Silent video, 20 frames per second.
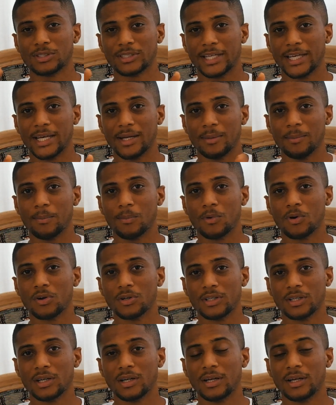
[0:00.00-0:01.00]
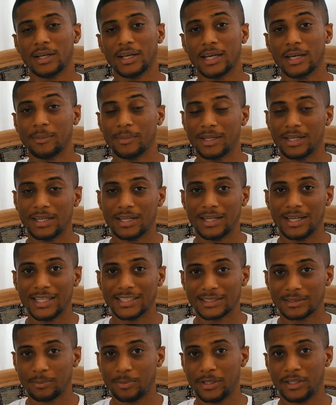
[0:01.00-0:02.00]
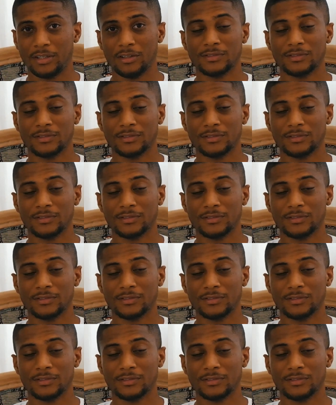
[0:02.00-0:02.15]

to get more done in a lesser period